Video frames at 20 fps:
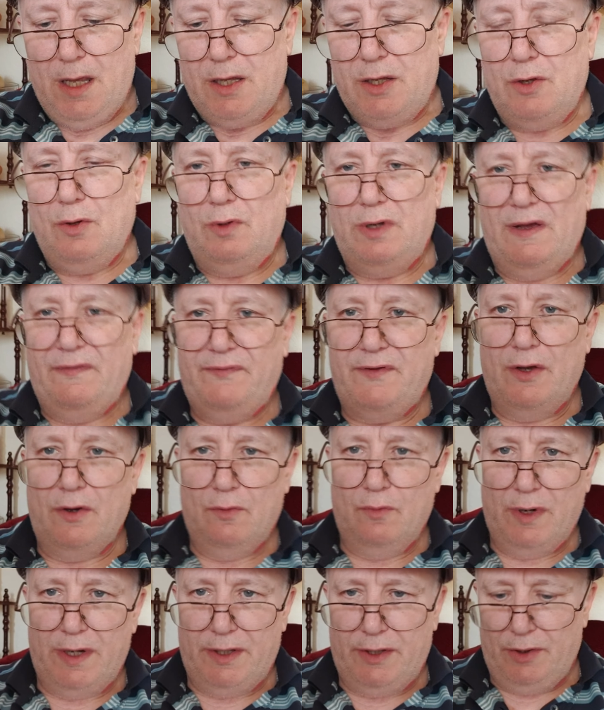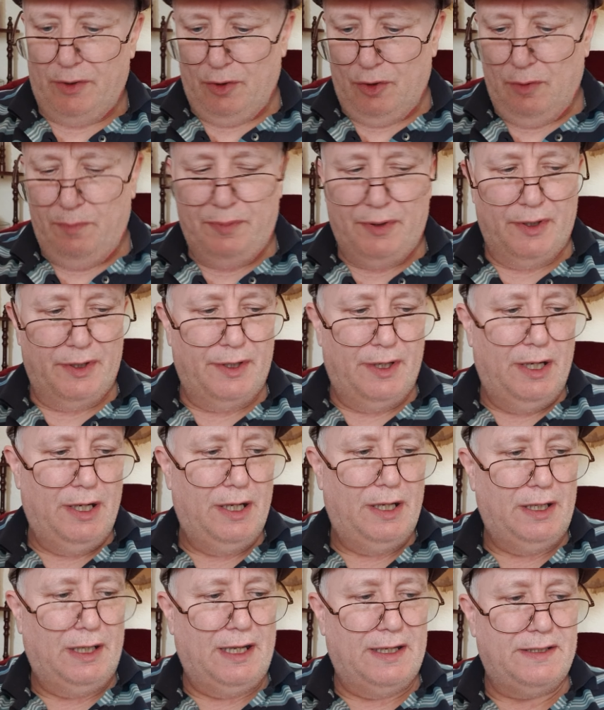You left your window open
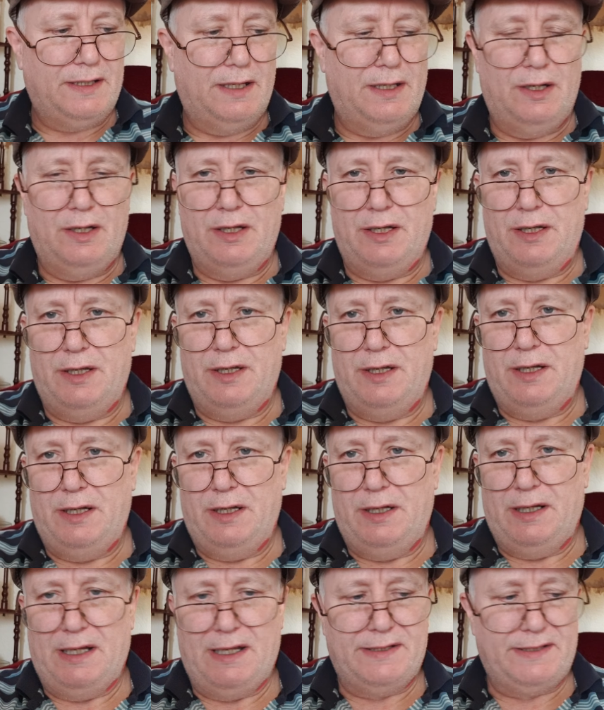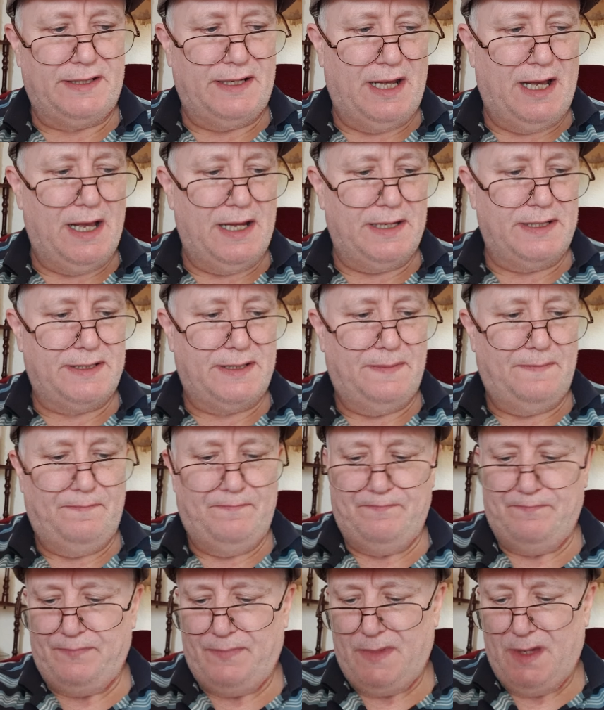last, uh, last night
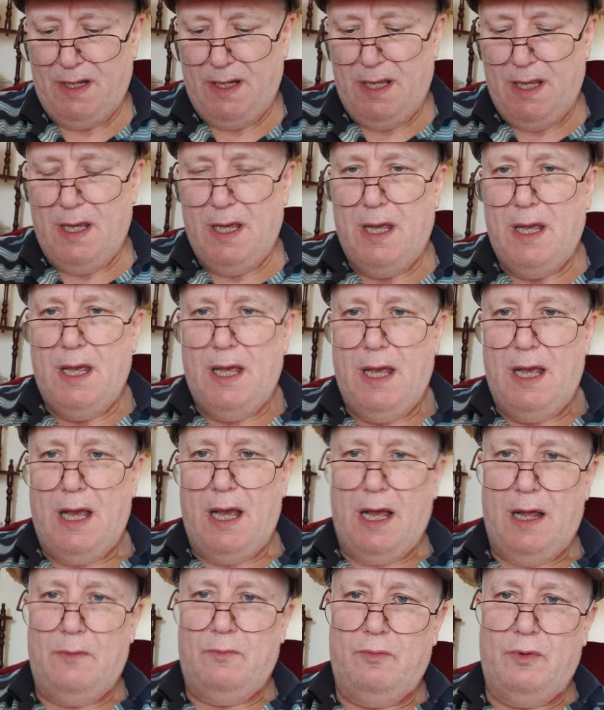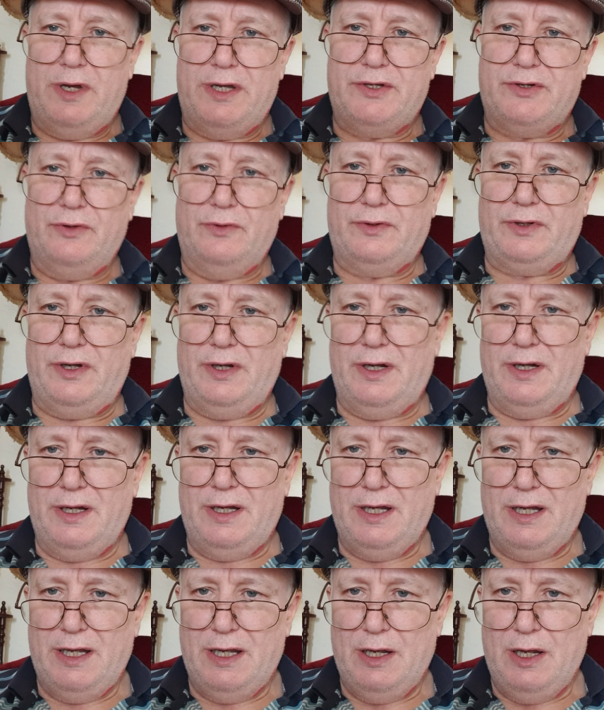and we took
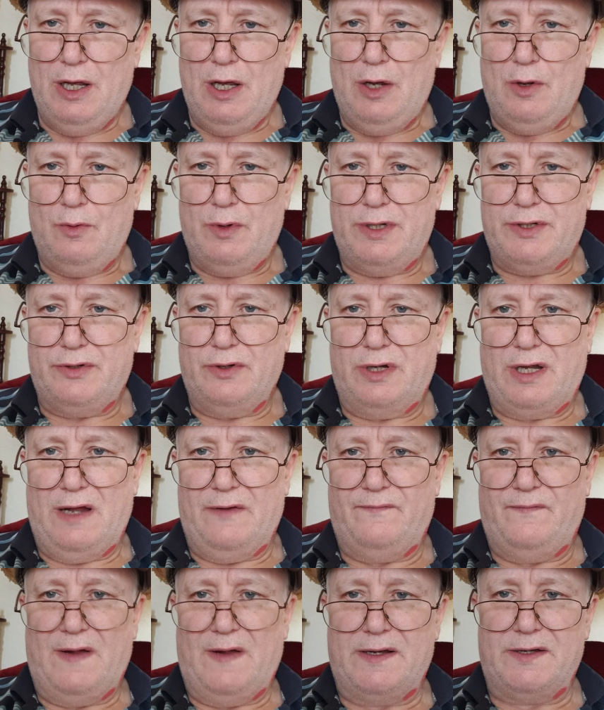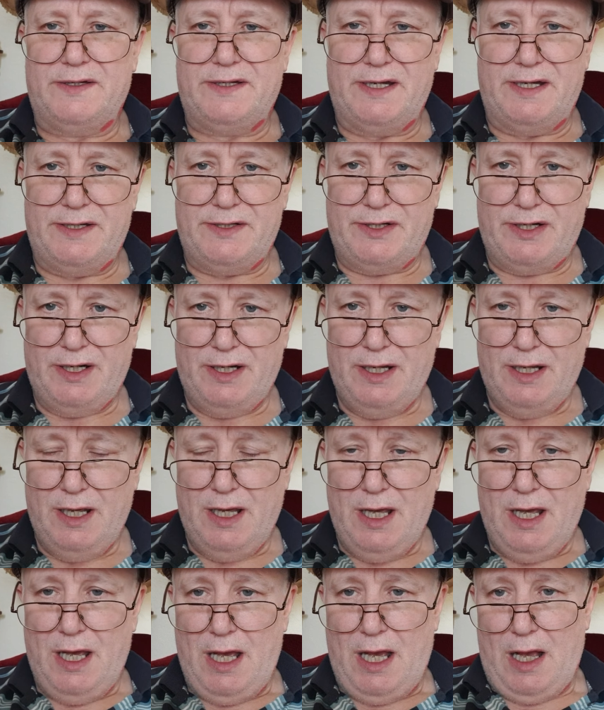we took advantage
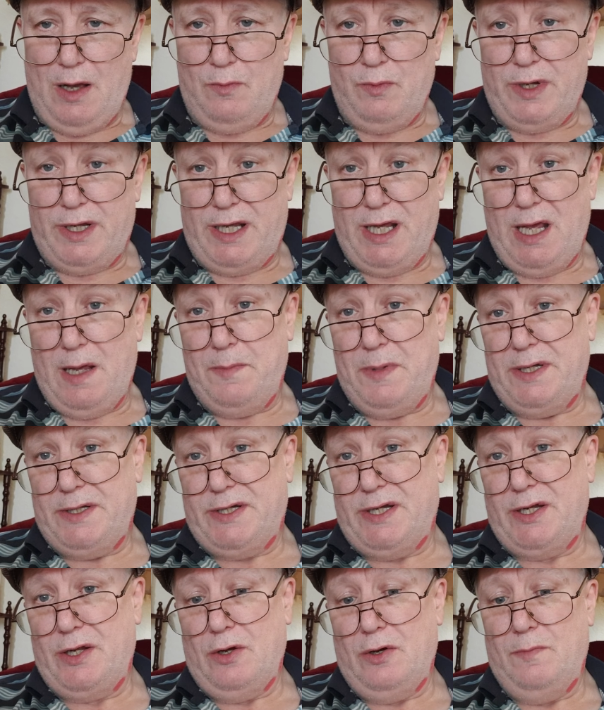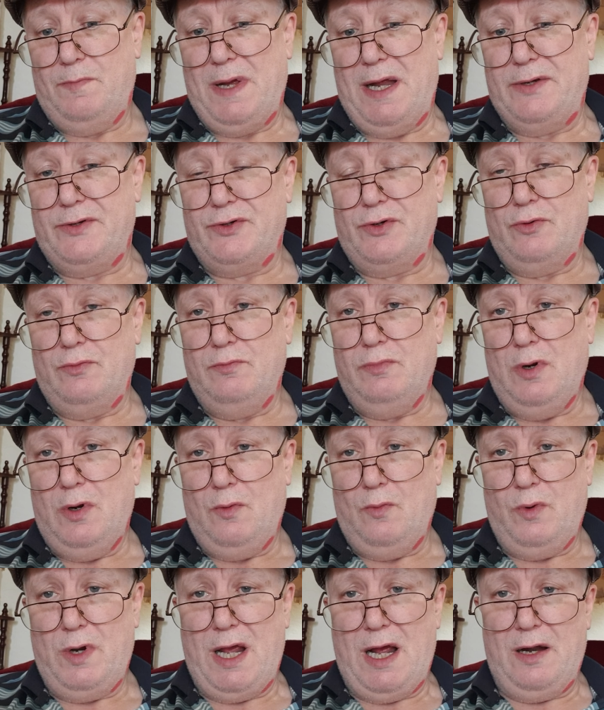and we came into your bedroom.
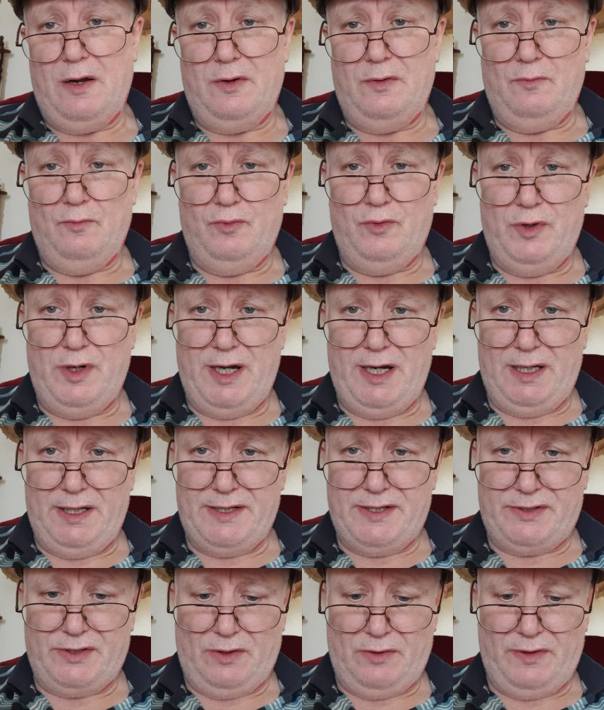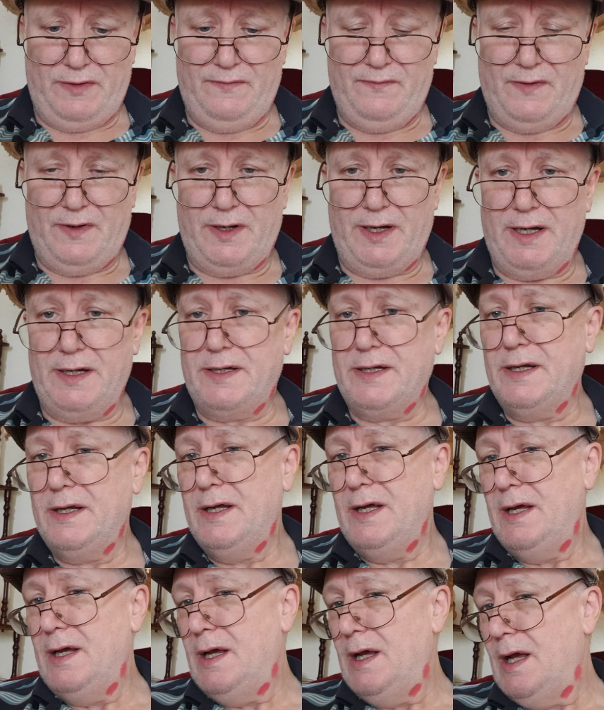We are really sorry for it
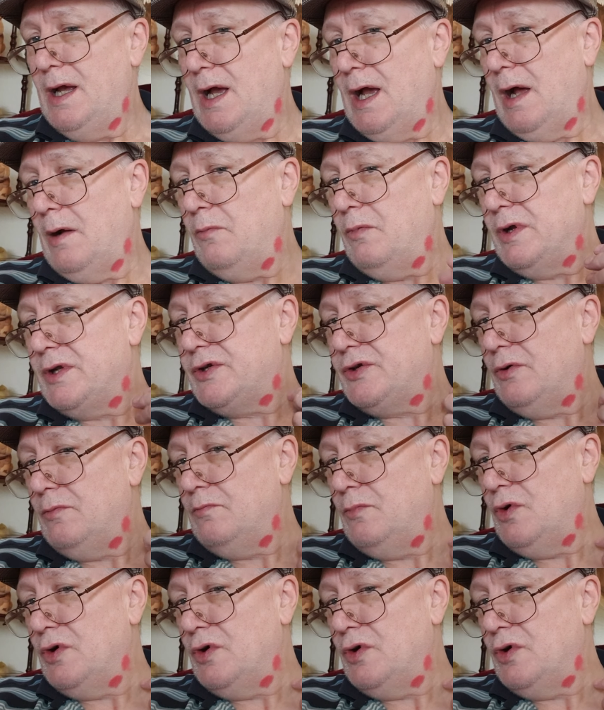and we took